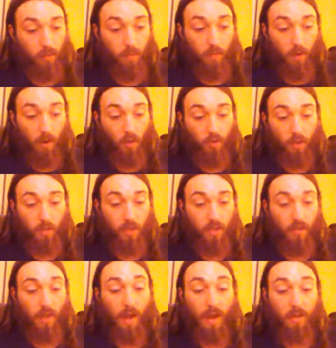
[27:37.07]
but only
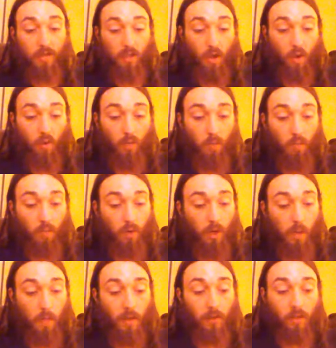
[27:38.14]
mid-thigh, so pretty
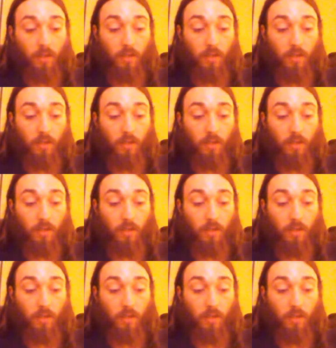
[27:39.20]
much